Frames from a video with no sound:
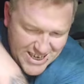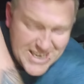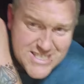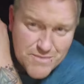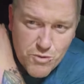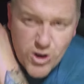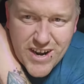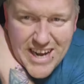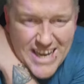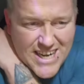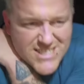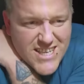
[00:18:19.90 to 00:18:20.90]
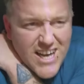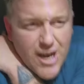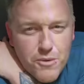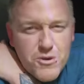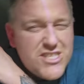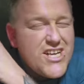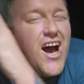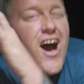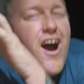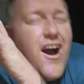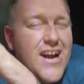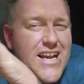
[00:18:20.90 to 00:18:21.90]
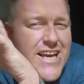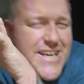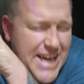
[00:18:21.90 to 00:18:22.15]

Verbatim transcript: Here's a one I had. I was highly